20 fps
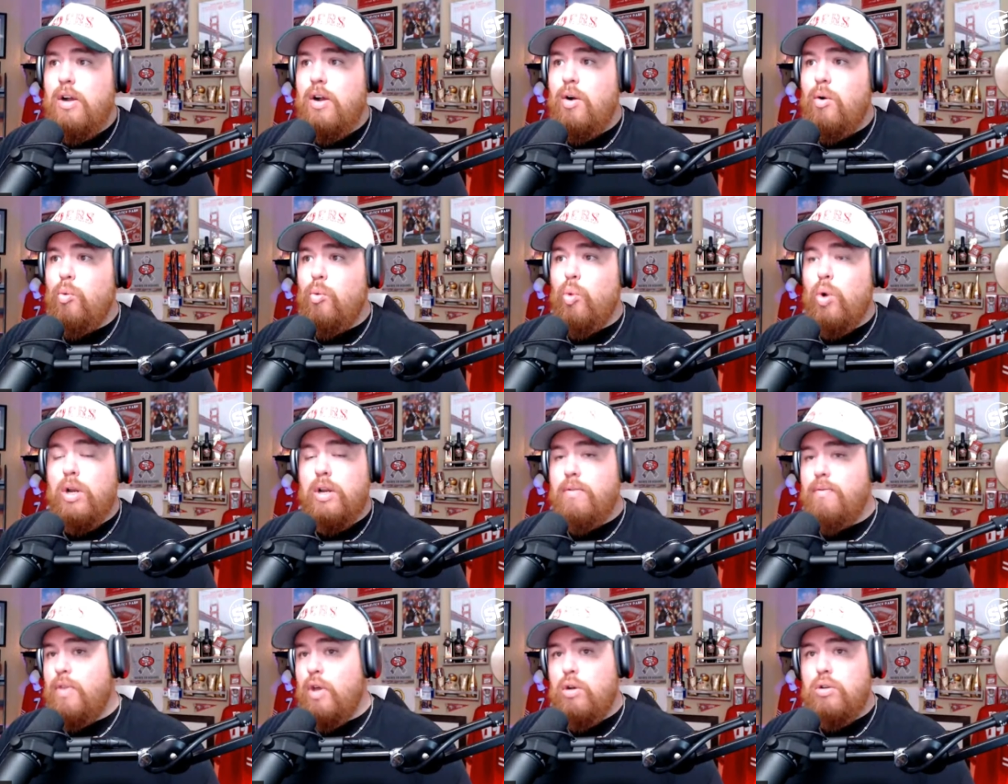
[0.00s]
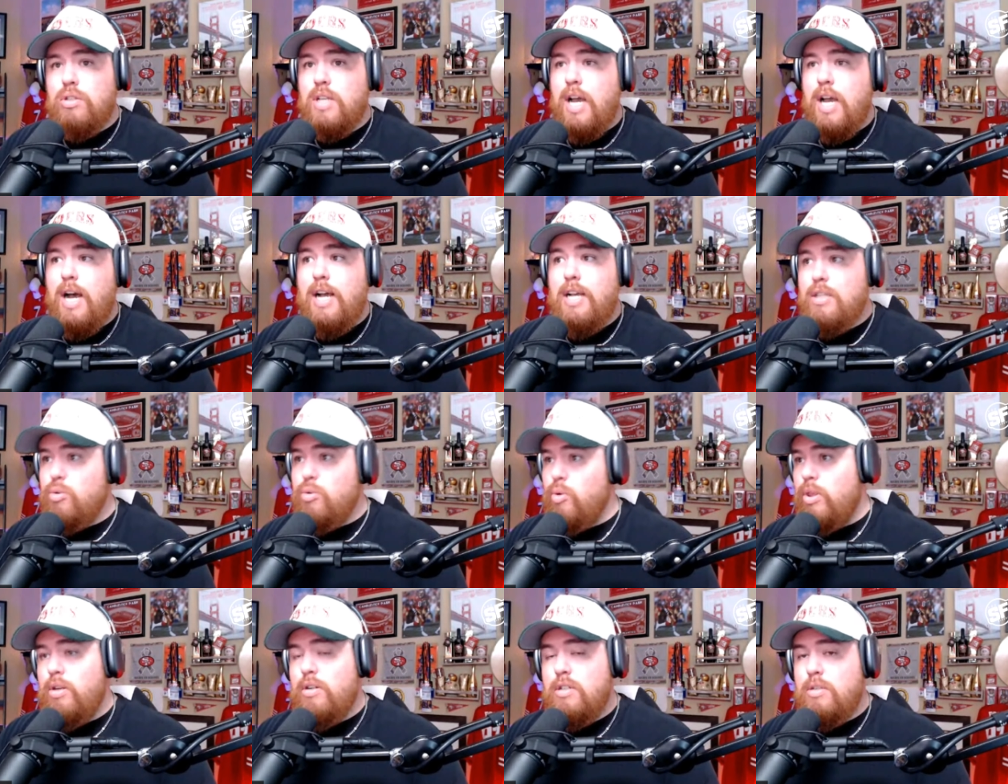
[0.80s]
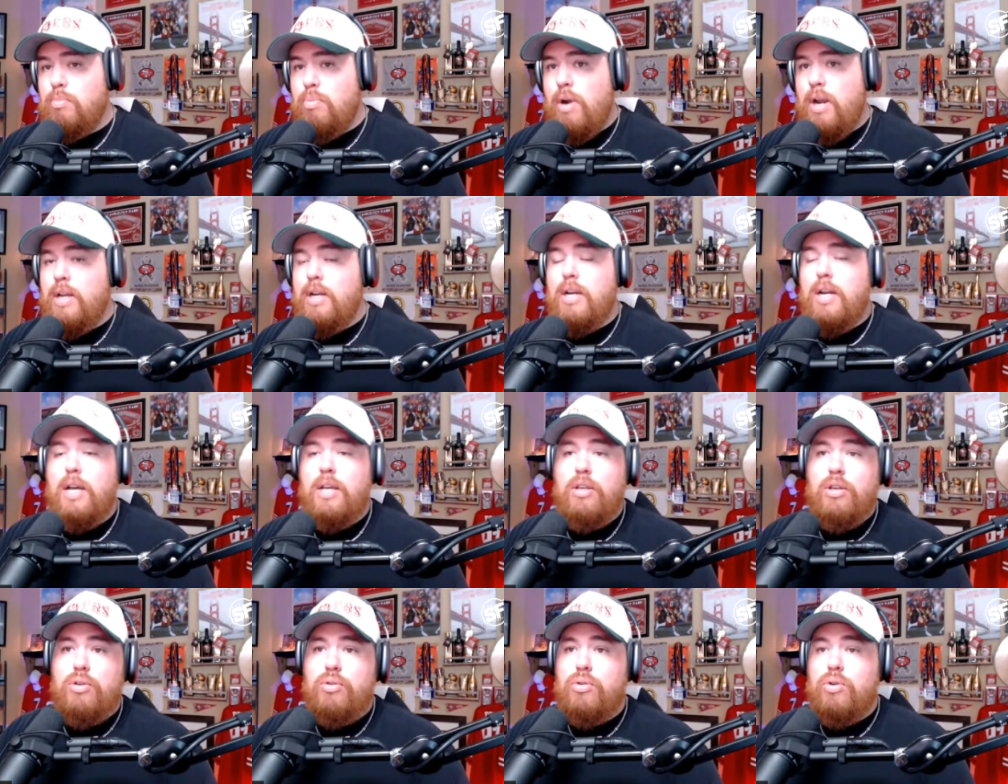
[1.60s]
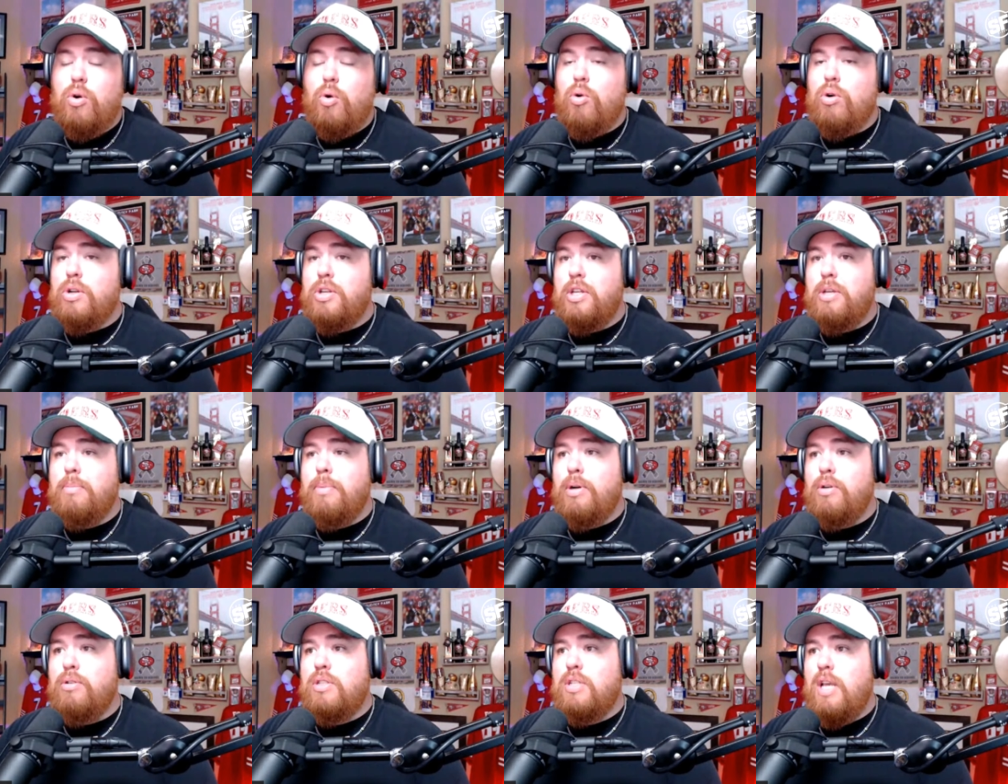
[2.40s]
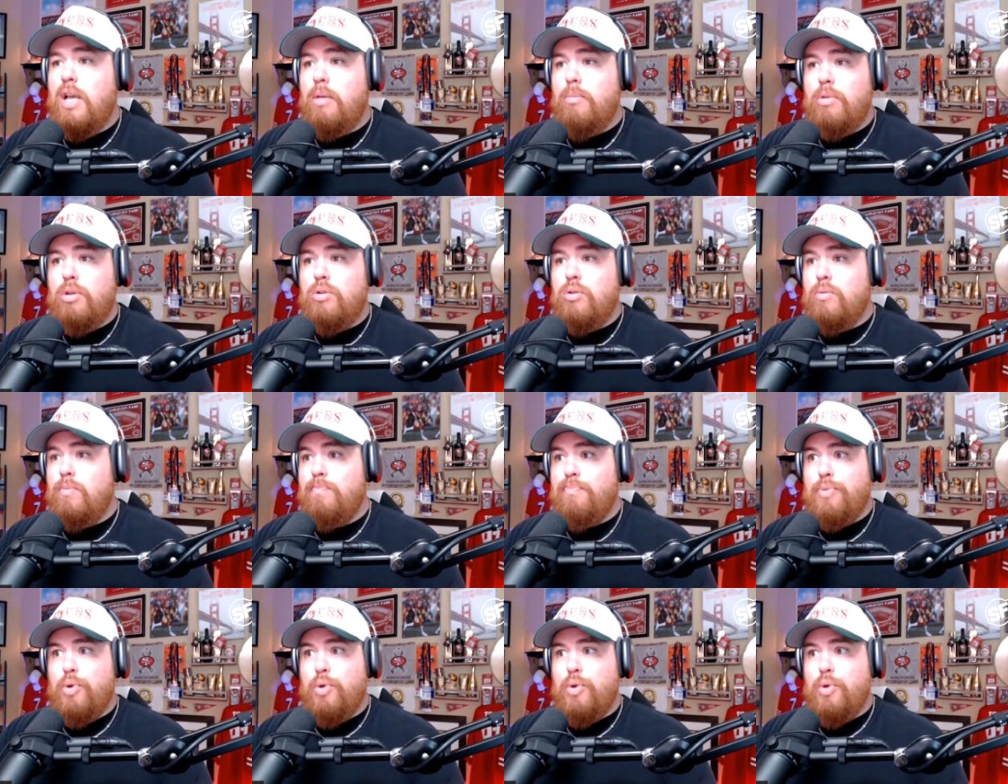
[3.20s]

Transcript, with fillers: one of those guys, whether it's Brandon Aiyuk or Deebo Samuel,